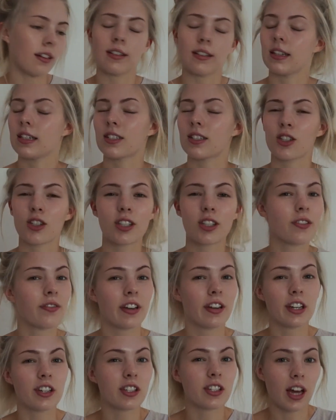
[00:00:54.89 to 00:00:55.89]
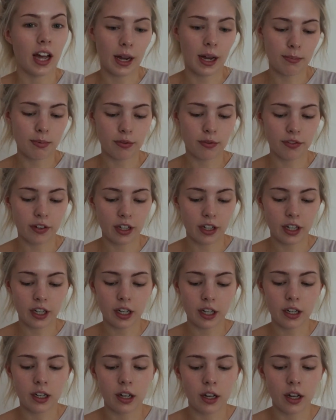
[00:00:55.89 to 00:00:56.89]
is just the finish that I
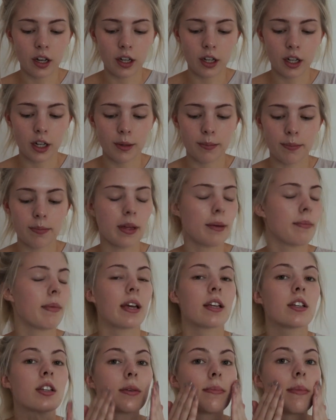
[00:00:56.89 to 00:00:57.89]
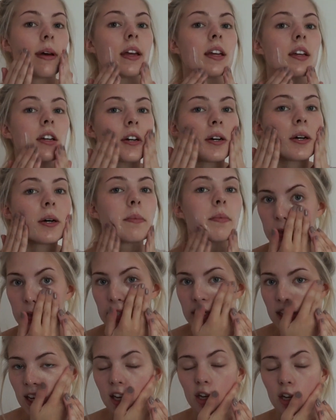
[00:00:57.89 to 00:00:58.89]
prefer. It makes your makeup
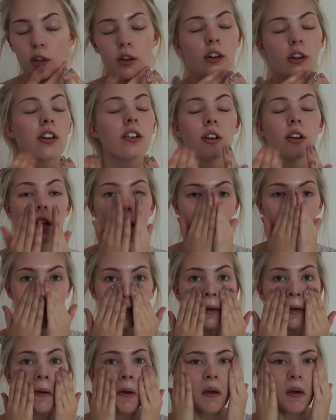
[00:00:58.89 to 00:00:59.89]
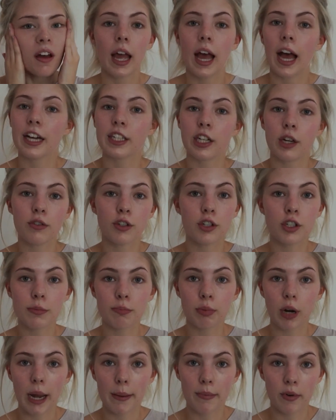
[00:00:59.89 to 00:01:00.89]
stay on longer. I don't use a
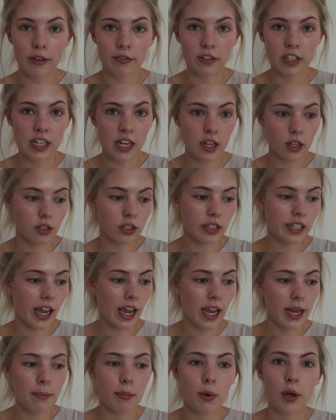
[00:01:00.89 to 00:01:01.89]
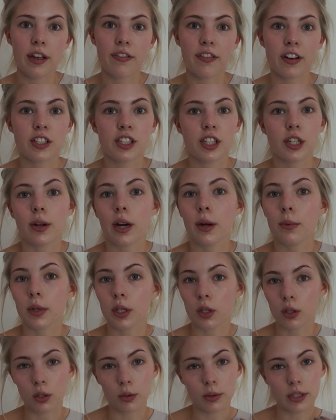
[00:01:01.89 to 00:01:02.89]
primer every single day, but if I do, I will
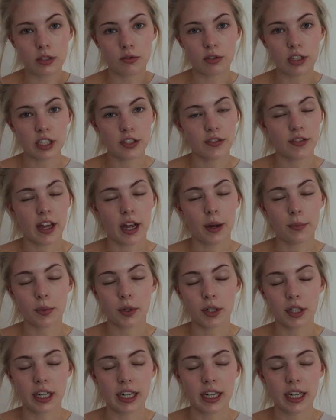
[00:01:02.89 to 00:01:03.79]
always reach for that one.